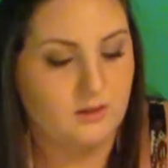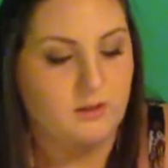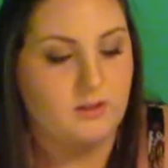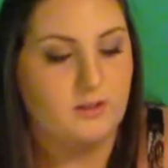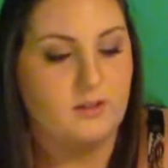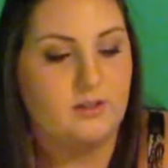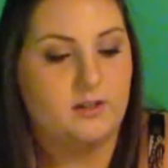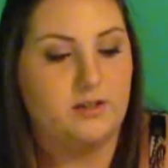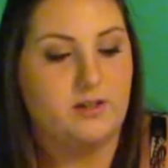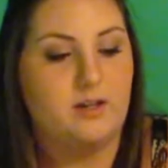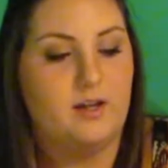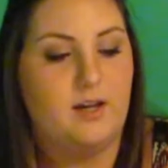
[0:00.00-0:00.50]

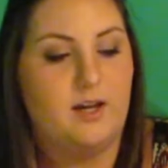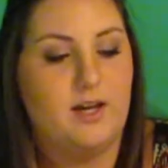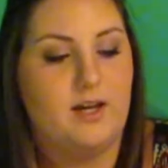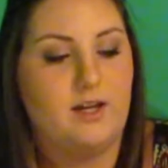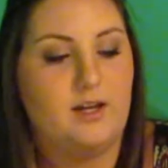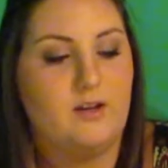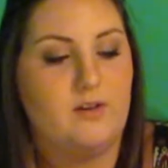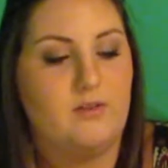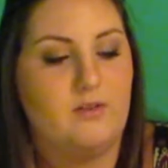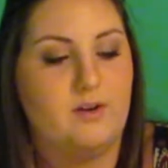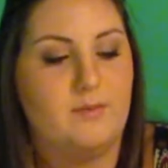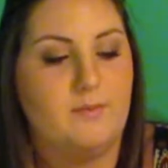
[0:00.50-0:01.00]
Look, I
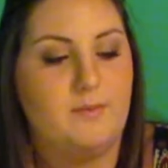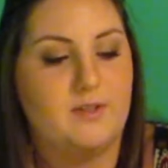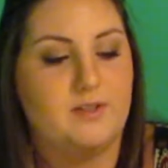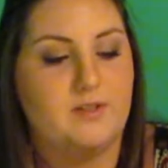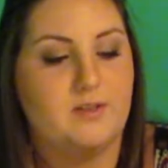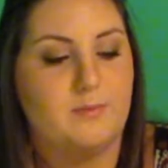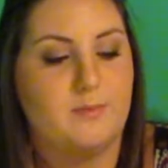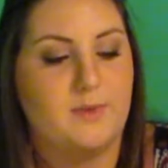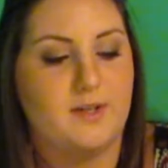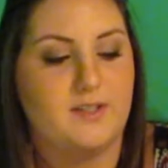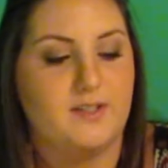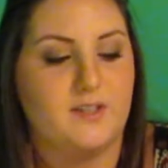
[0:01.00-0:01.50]
can rub this
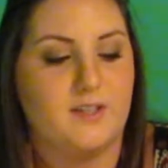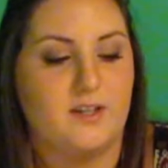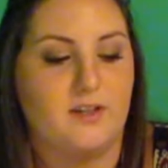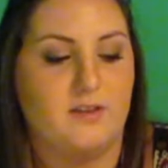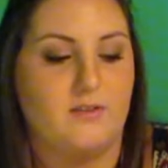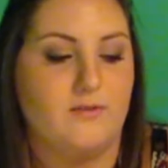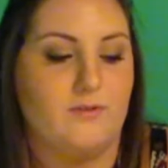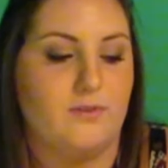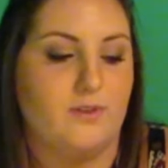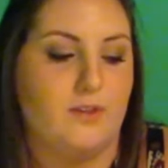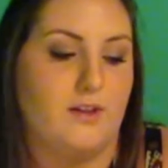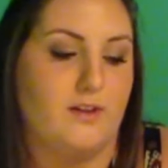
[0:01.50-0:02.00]
on my
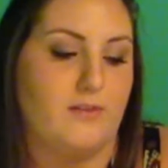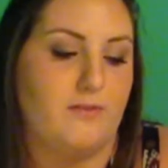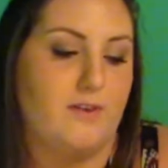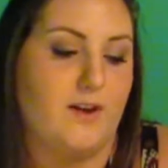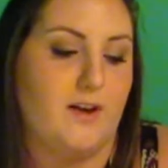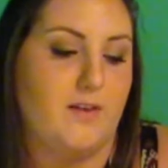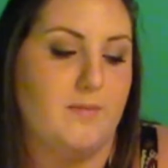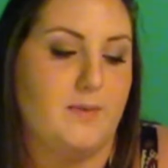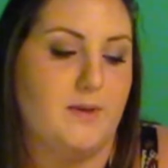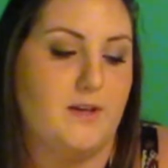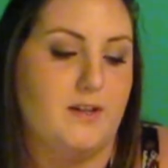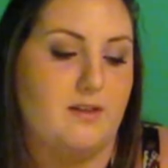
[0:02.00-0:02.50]
skin for like
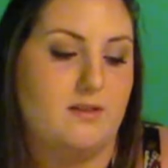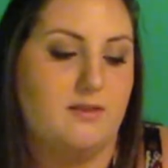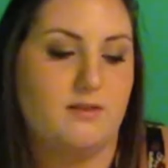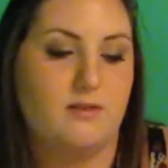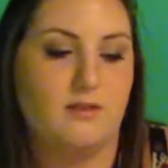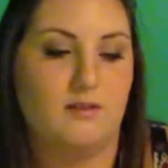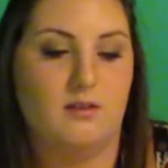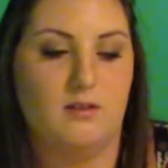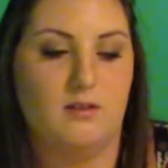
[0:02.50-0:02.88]
5 minutes.